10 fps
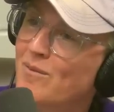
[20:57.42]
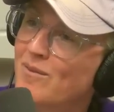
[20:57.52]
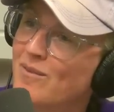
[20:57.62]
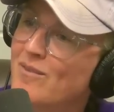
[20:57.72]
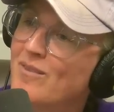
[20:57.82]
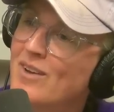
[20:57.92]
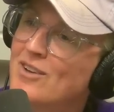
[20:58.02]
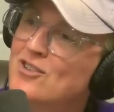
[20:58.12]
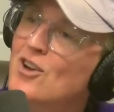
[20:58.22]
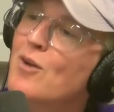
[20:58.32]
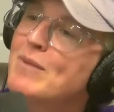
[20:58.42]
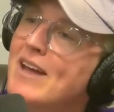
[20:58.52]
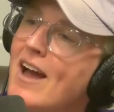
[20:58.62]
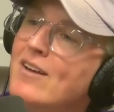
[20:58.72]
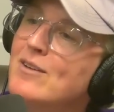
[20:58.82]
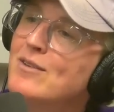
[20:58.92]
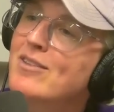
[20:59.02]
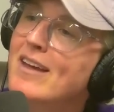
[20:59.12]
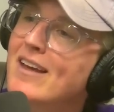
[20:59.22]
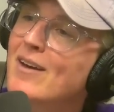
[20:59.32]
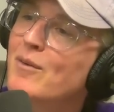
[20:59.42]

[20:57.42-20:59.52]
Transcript: Like, how do you? Show me how you think it